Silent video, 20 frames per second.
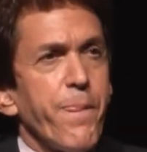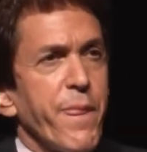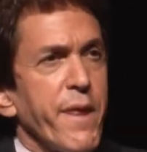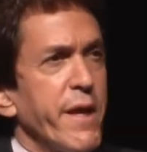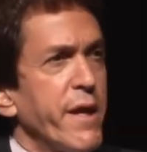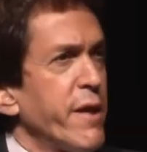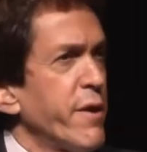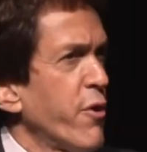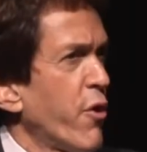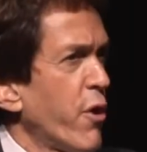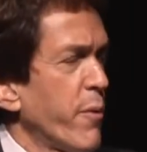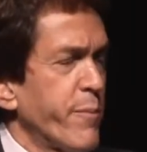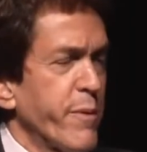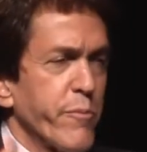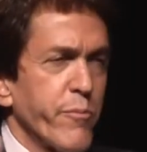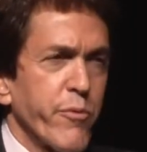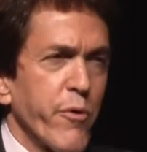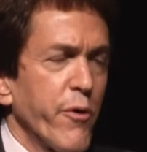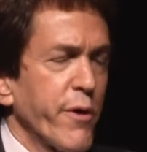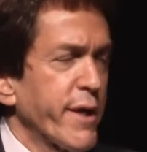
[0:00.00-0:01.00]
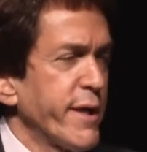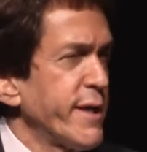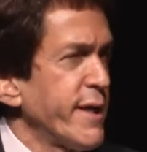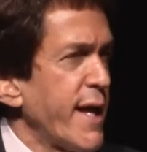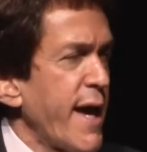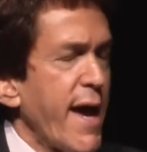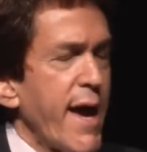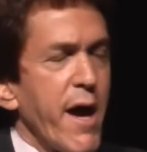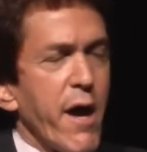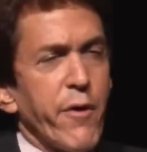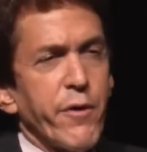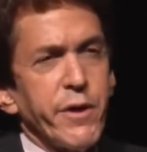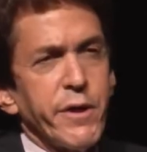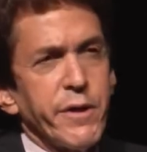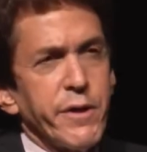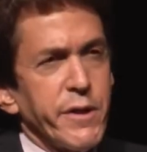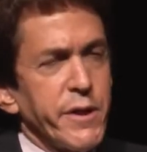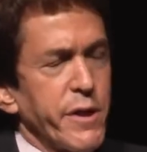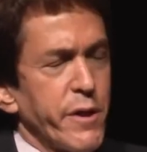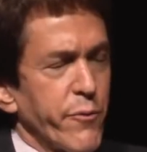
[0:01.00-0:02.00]
It had all been broken down,
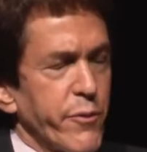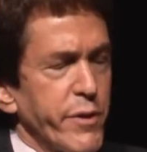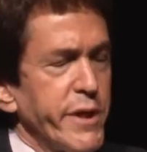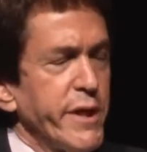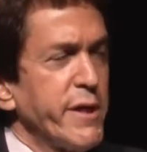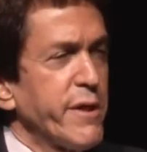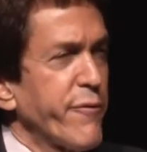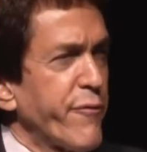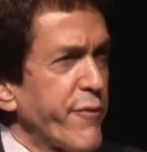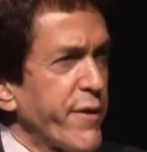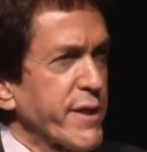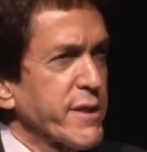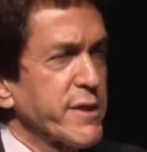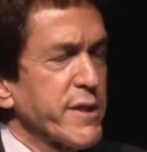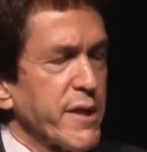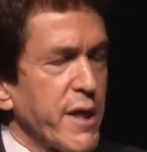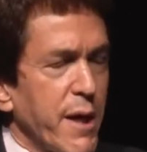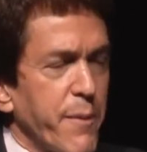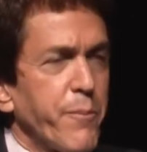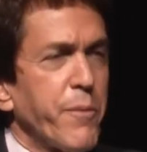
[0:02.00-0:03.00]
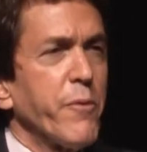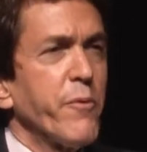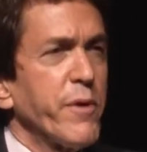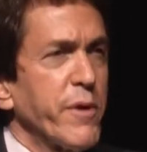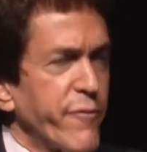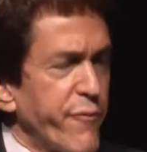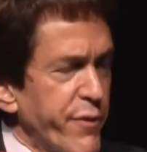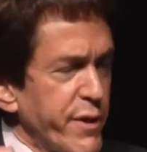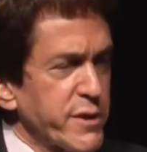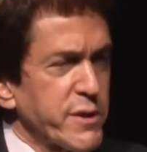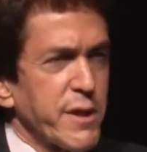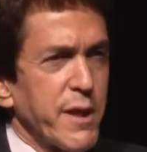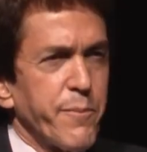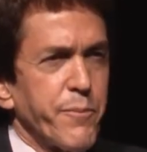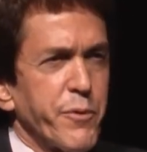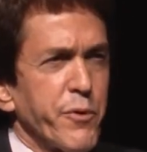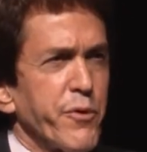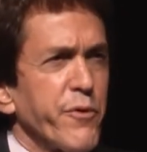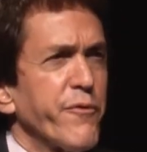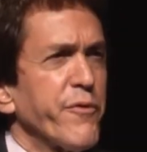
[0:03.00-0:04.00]
and we needed to fix it up, but we fixed it up
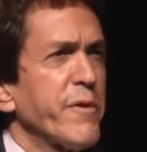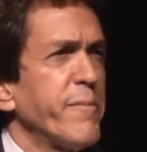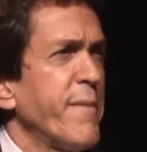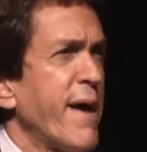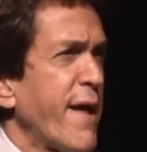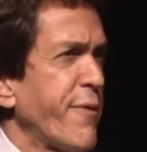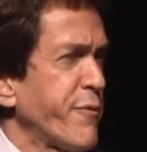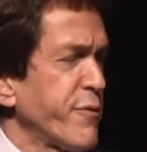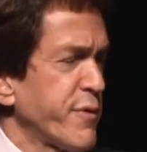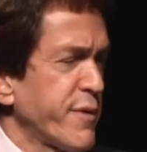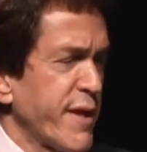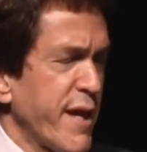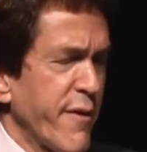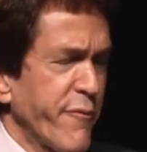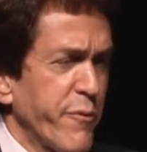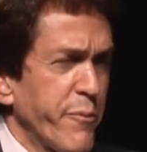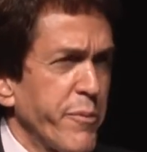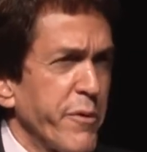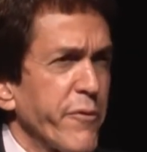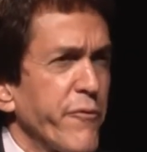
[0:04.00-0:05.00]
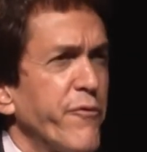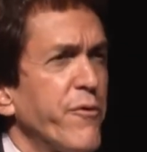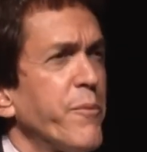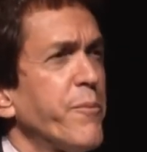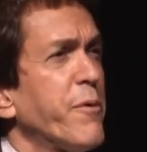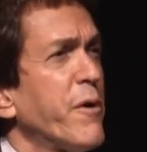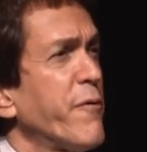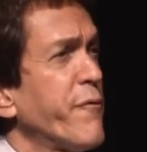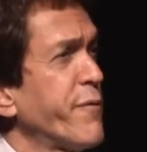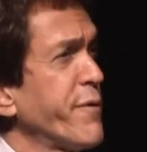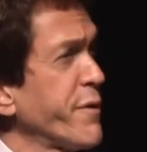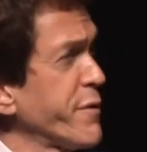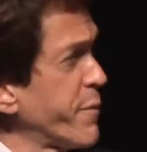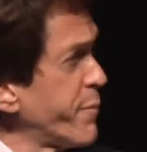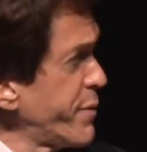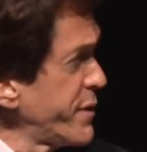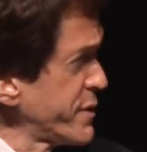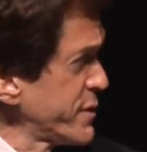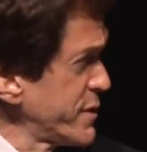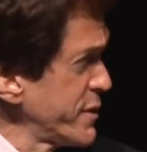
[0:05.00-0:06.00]
beautifully. Matthew Stafford built a football field, the
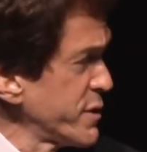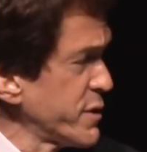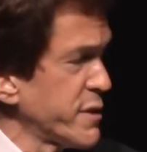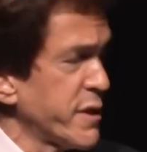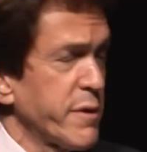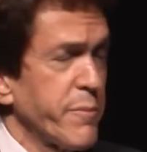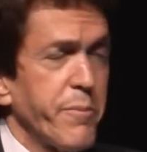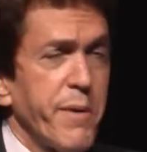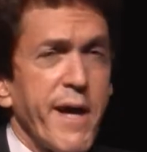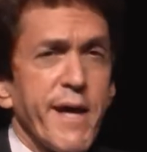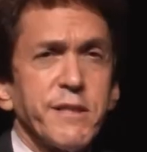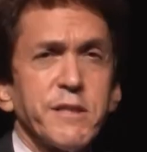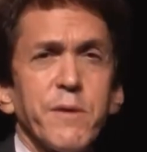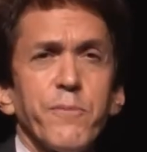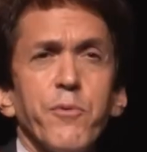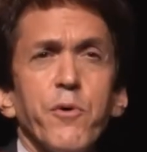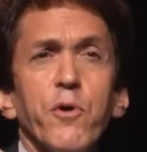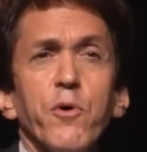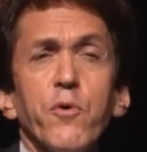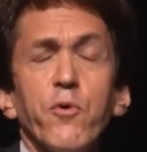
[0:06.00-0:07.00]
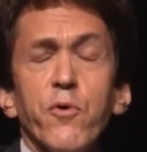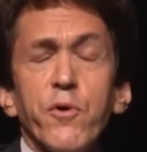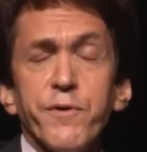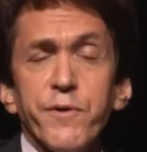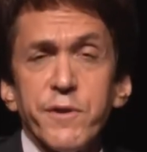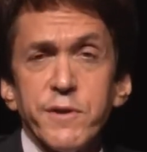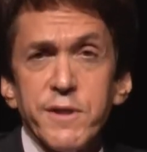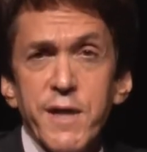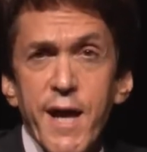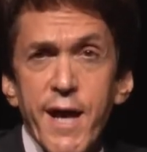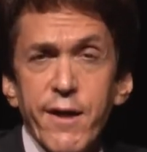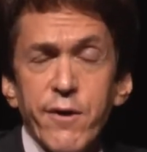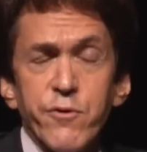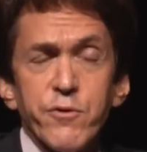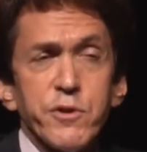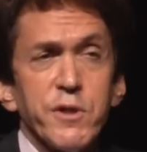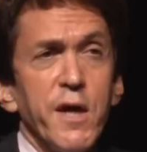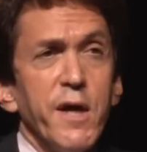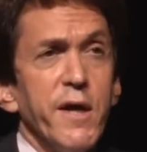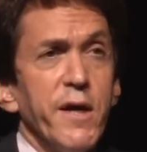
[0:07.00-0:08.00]
Pistons did a basketball court, the
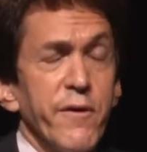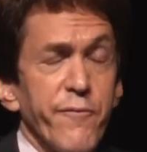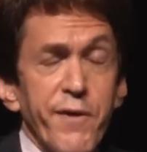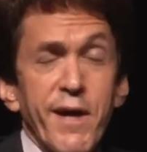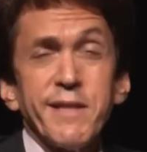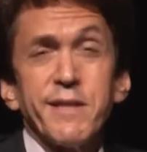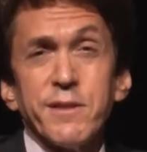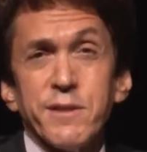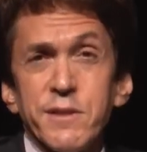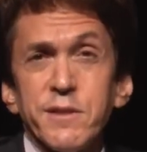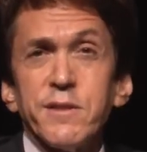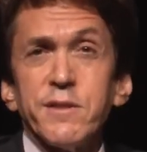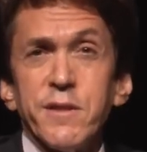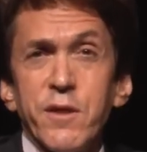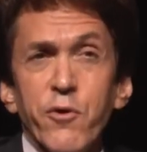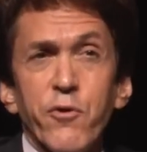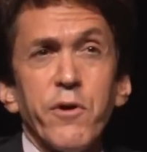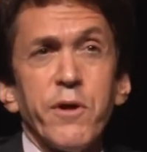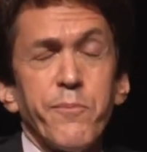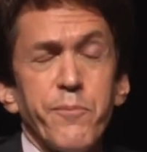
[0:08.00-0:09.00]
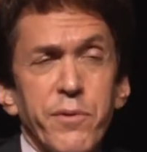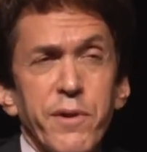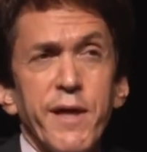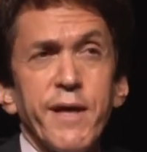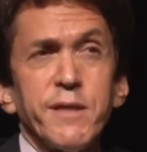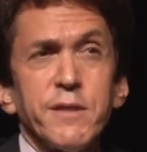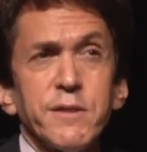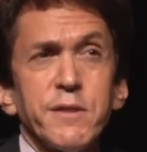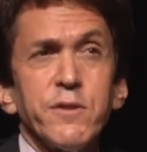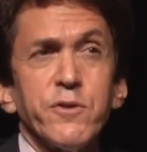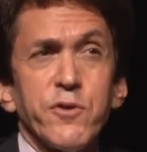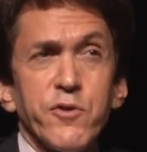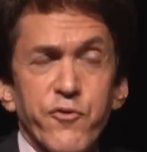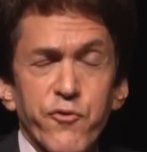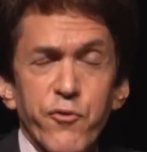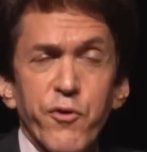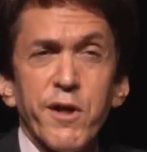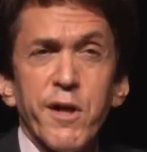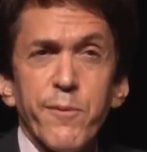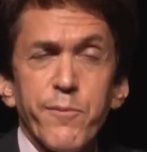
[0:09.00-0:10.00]
Tigers. In fact, it's the only place in
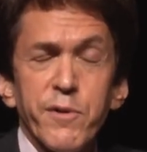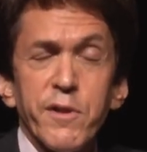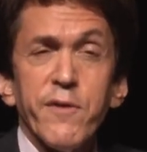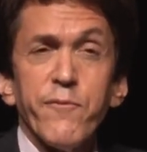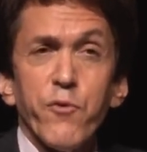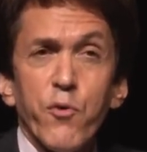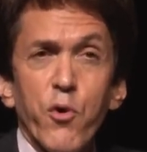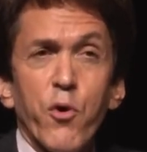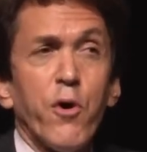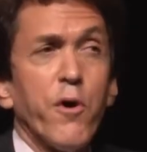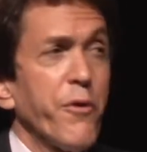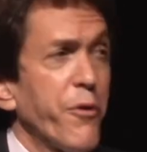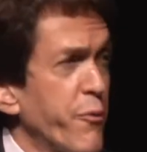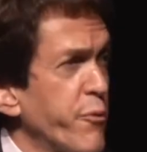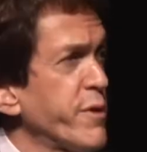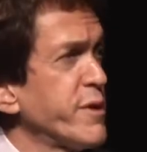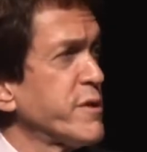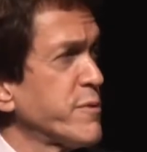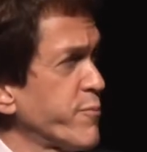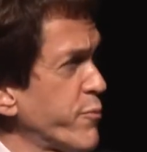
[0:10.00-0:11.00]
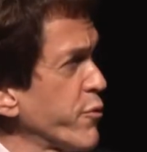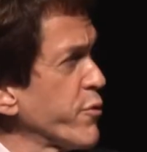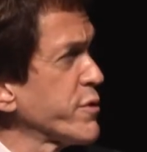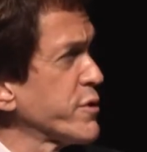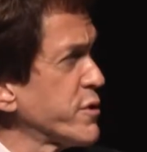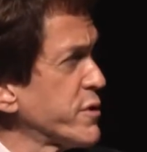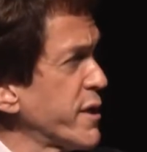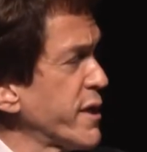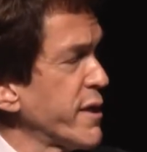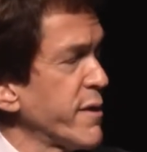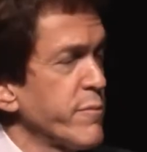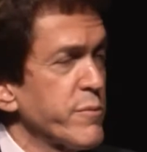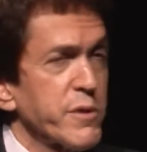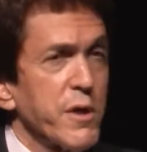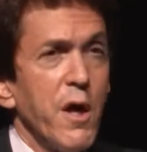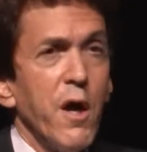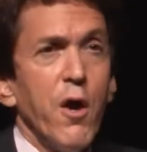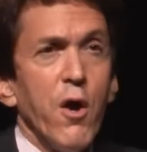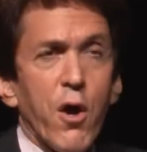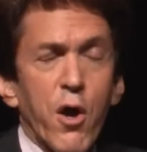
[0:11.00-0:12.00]
Detroit, I believe, where all 3 sports teams
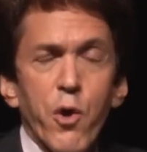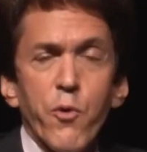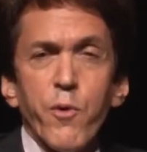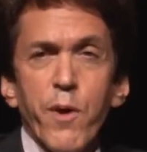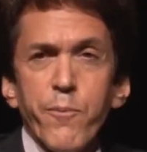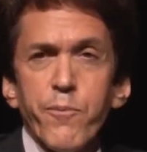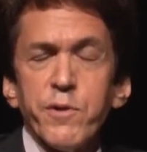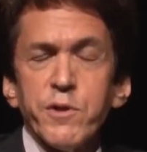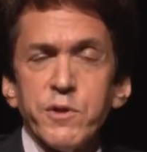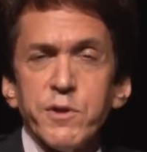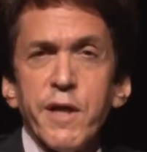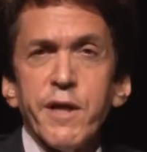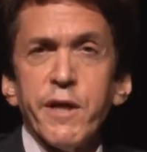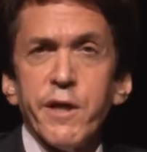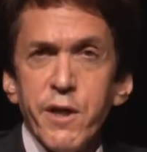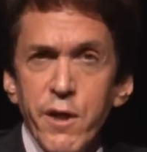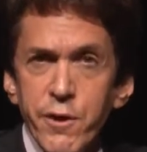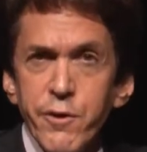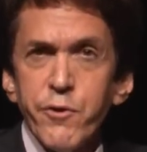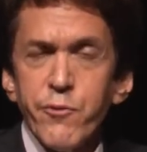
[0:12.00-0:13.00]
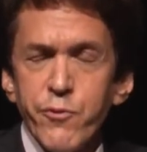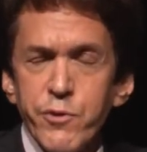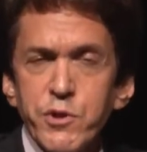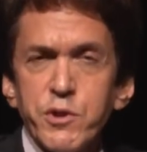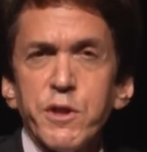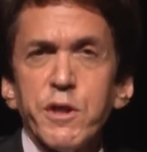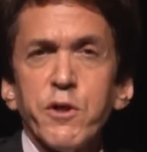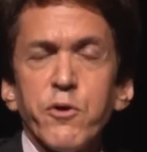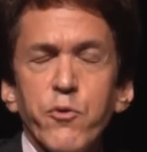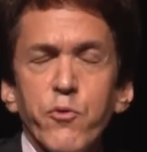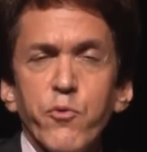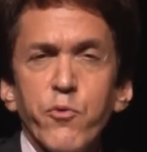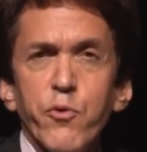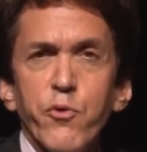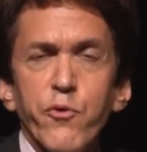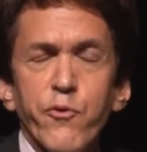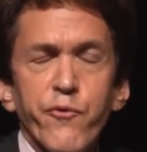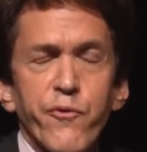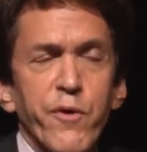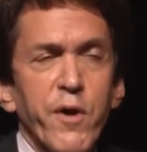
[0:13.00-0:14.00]
are represented under a single
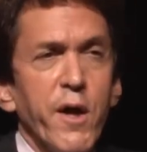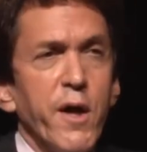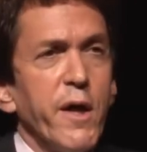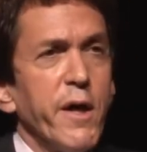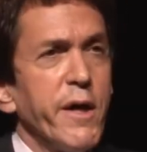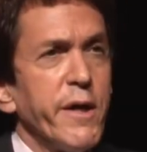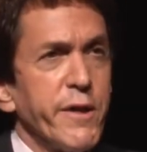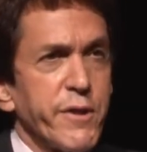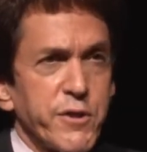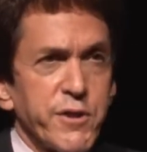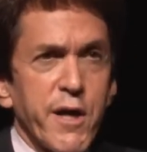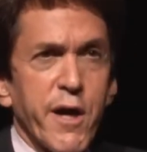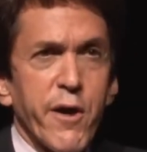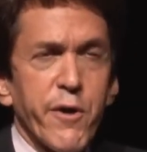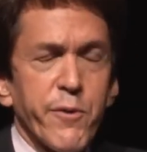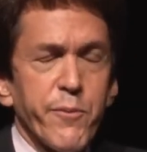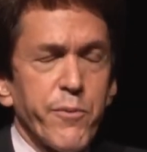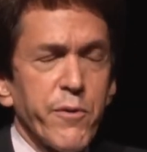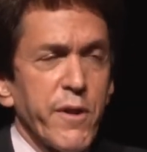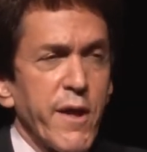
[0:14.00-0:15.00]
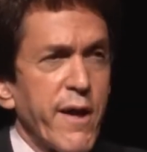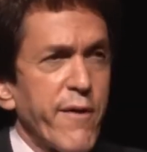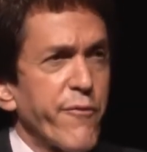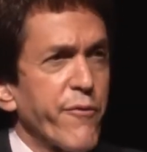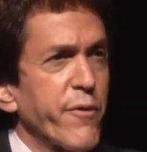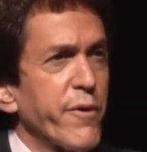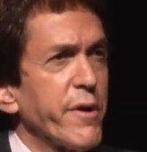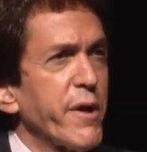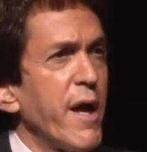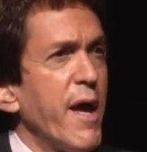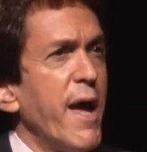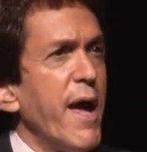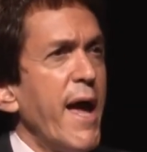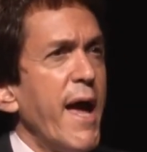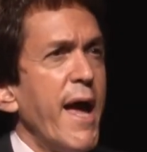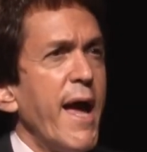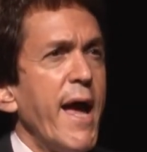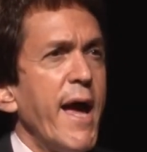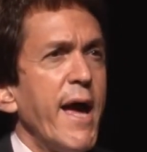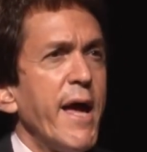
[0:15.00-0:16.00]
roof in a charitable effort.
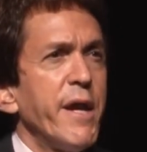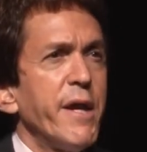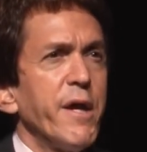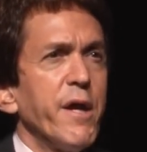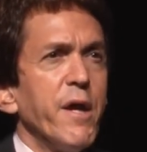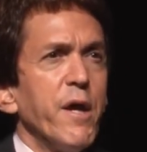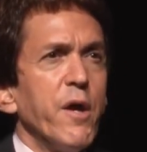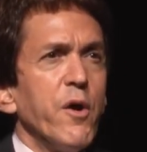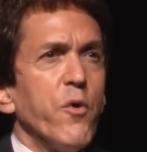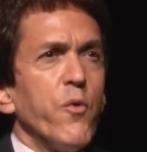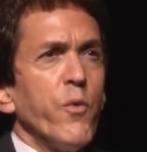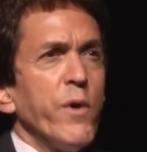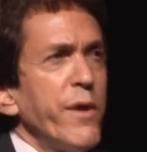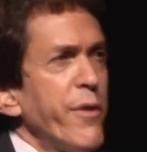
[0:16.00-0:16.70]
And we